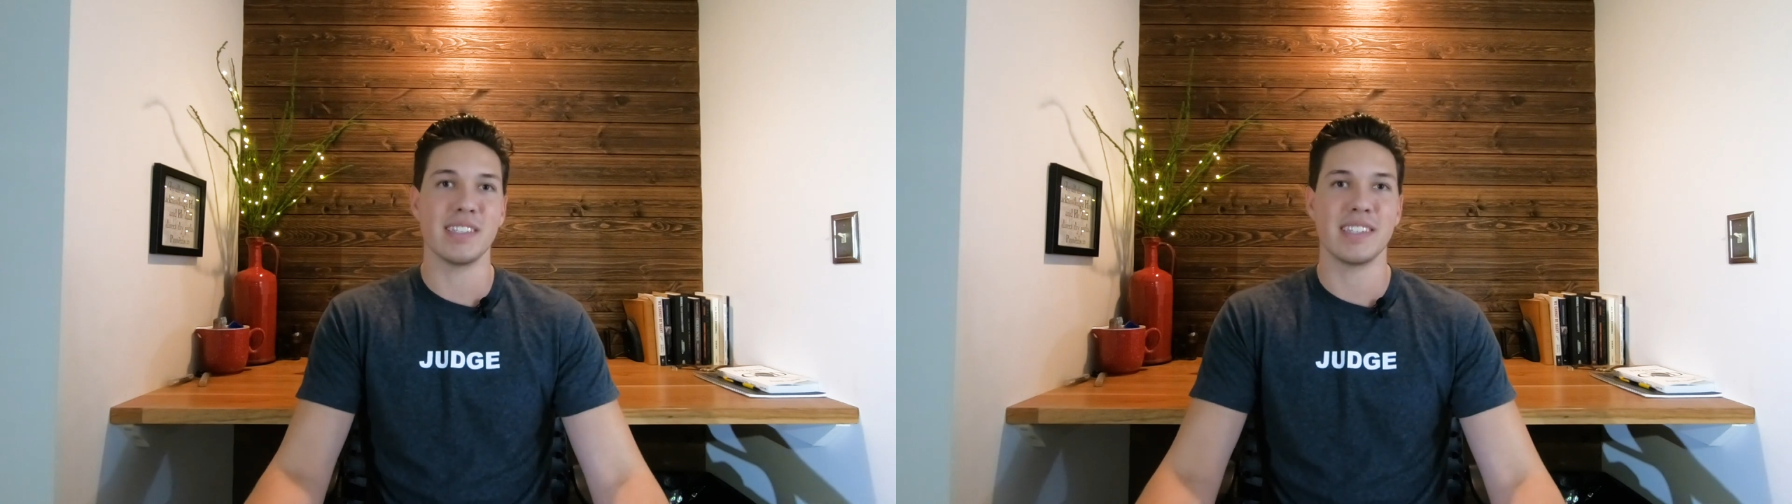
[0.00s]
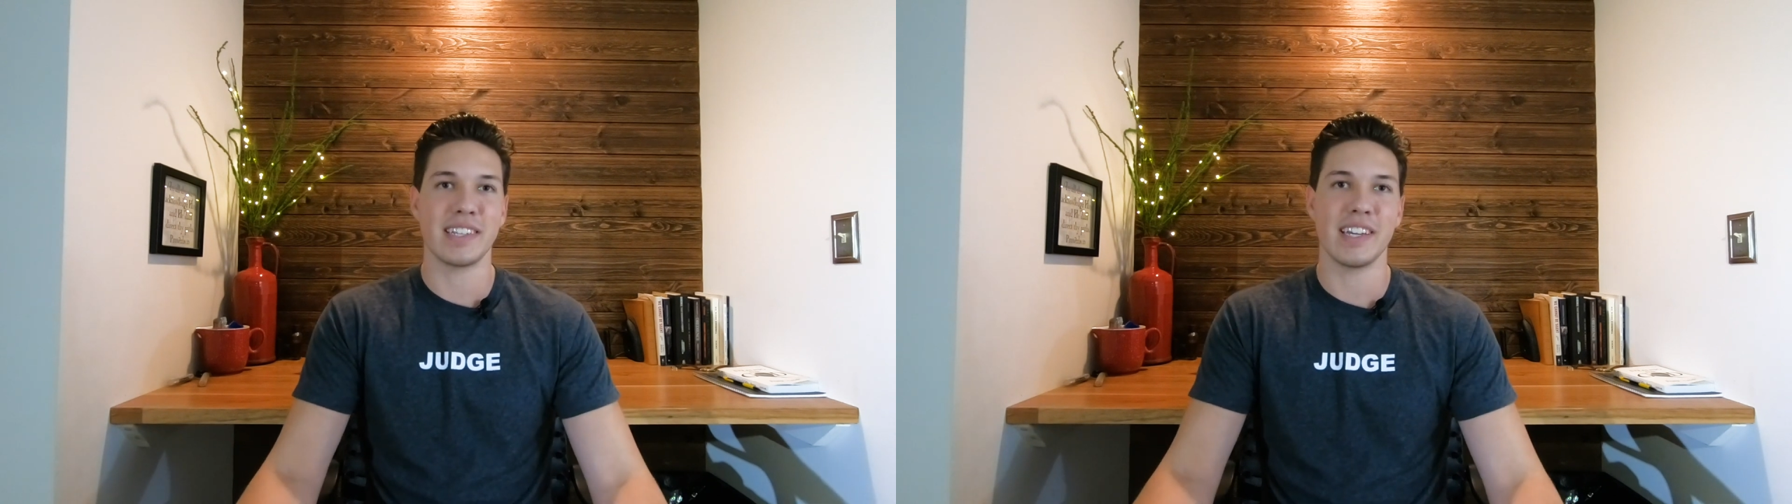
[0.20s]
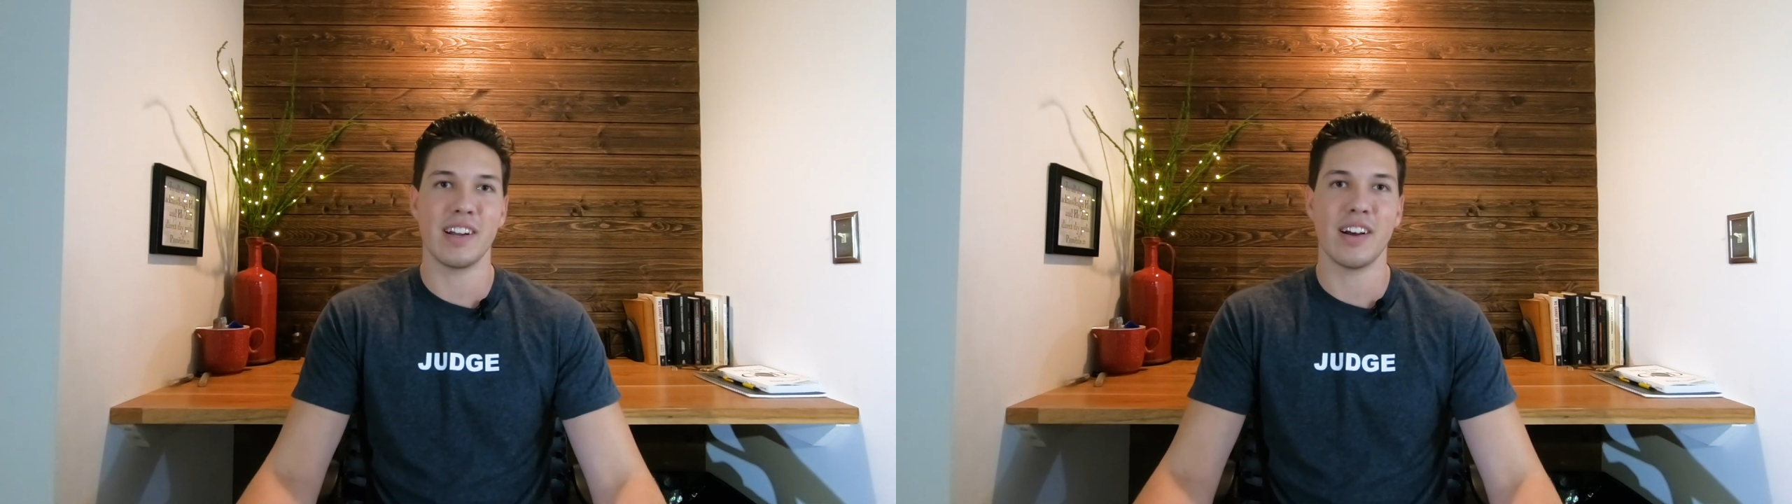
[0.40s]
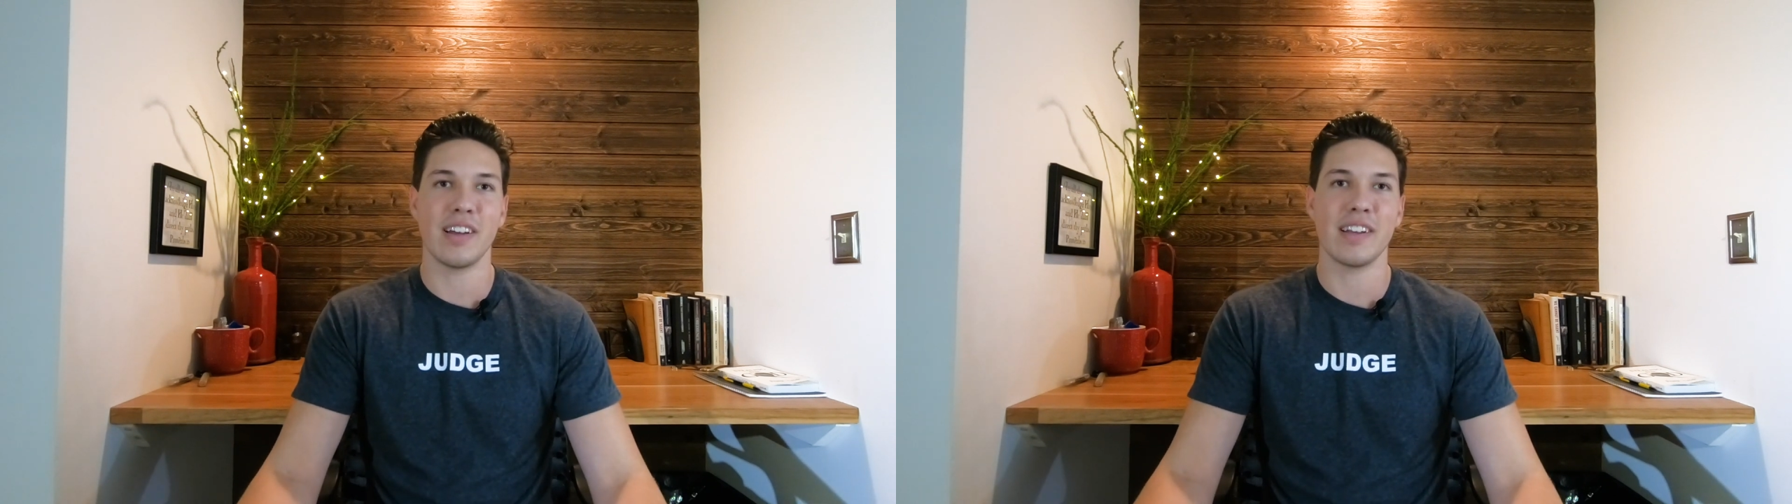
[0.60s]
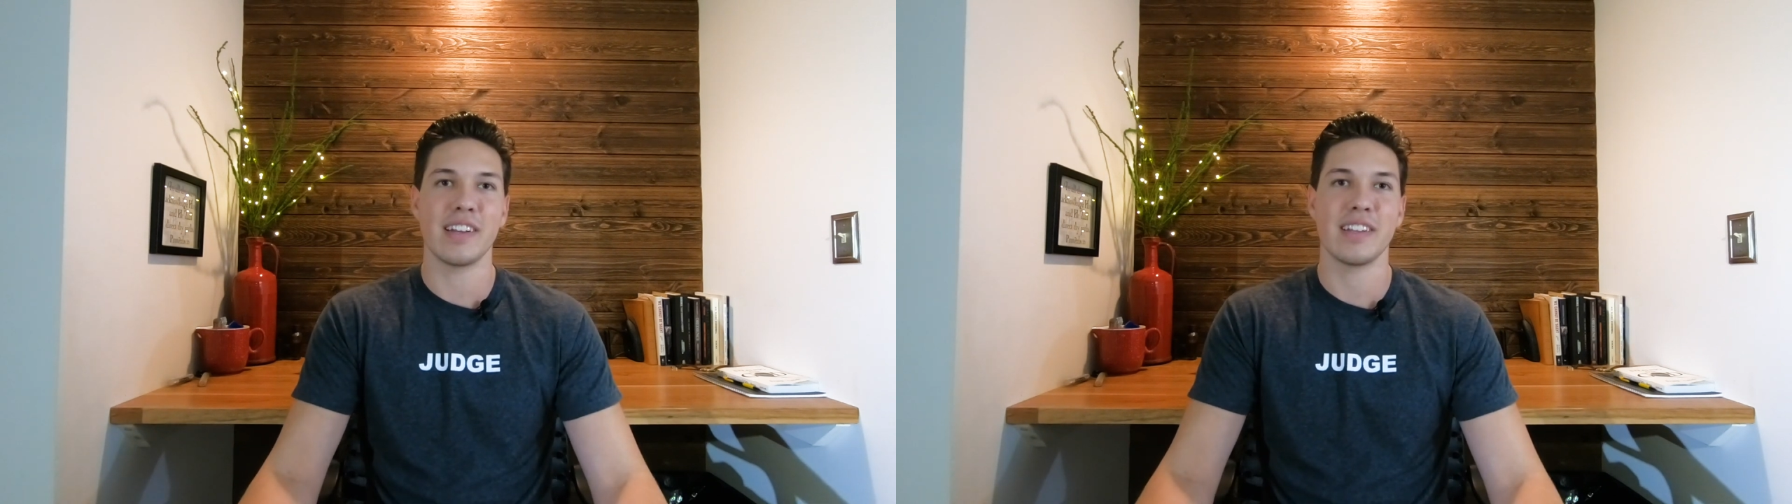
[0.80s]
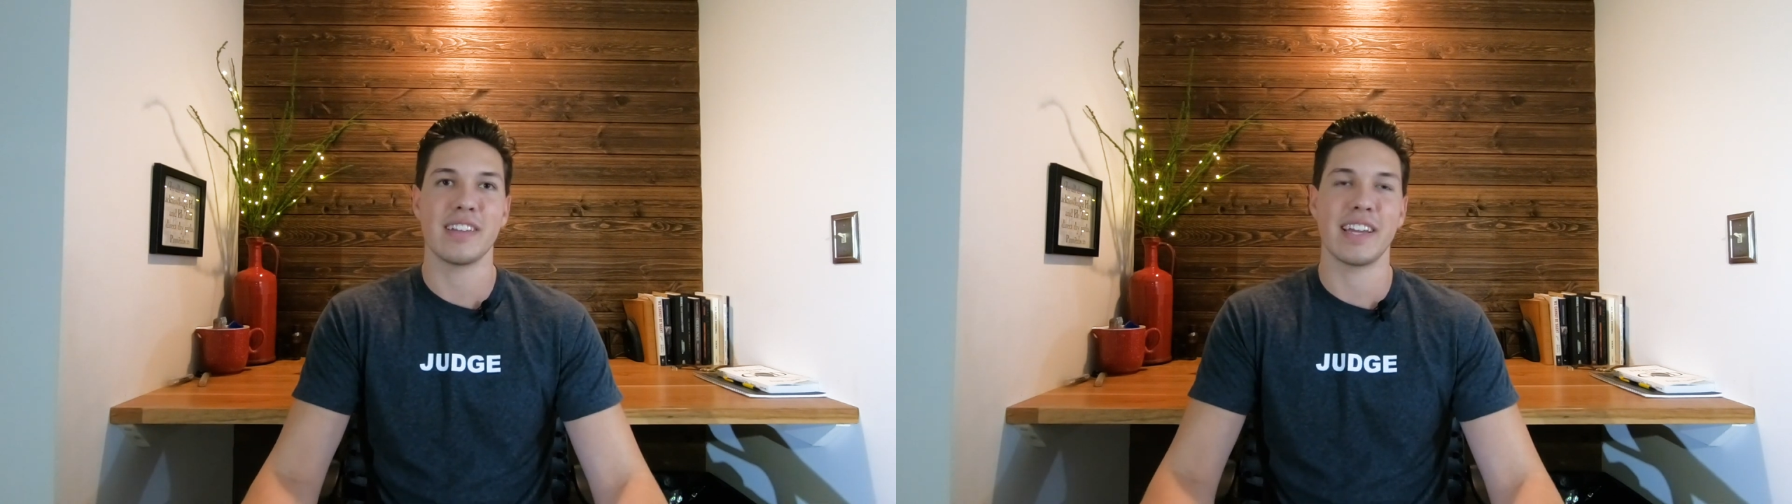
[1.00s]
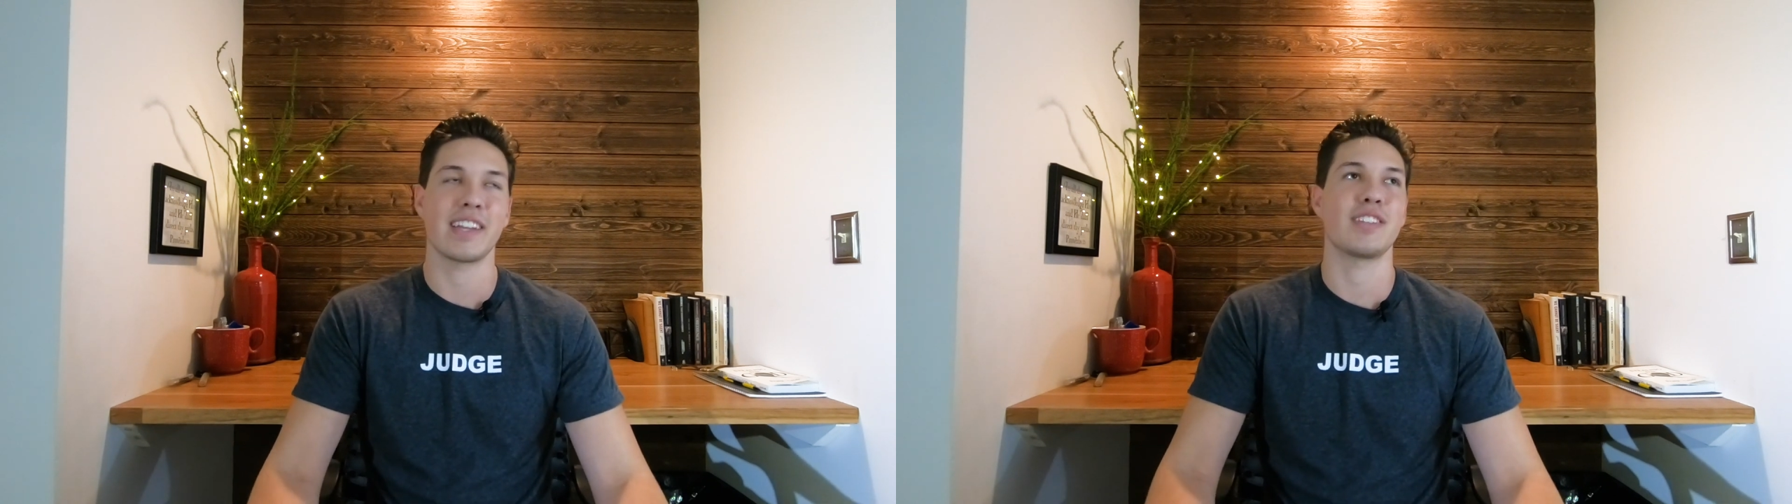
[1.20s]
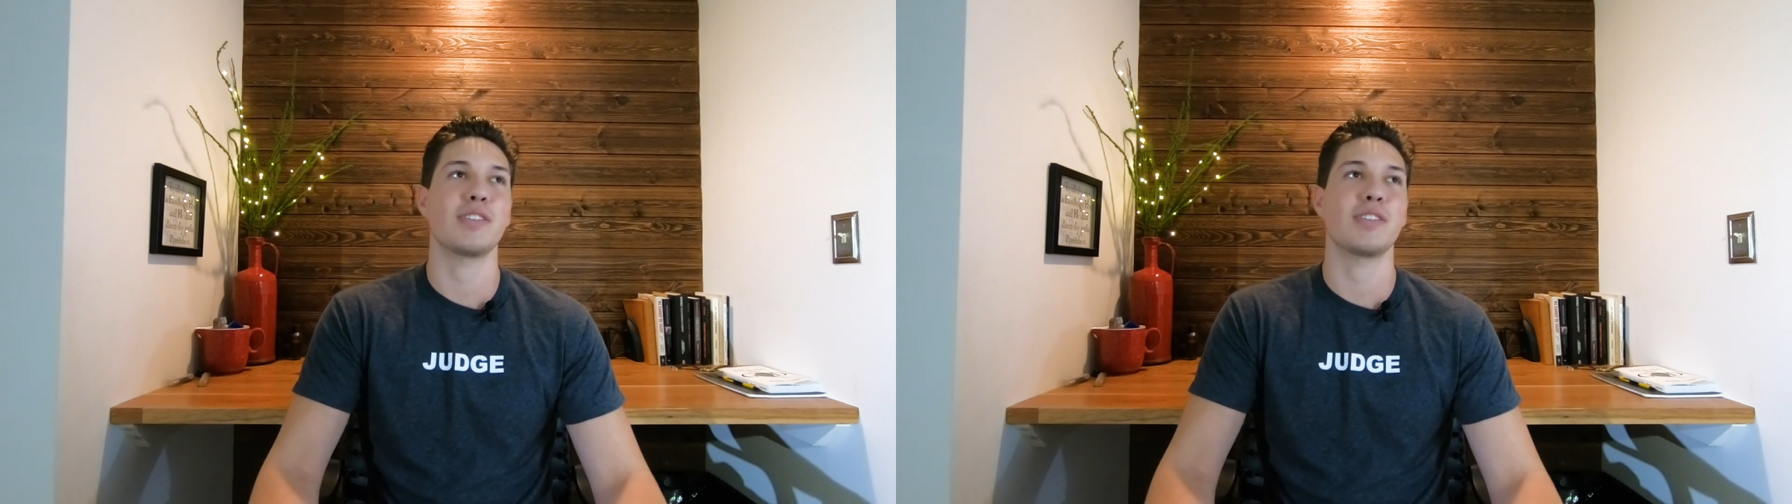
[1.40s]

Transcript: to get on. Like,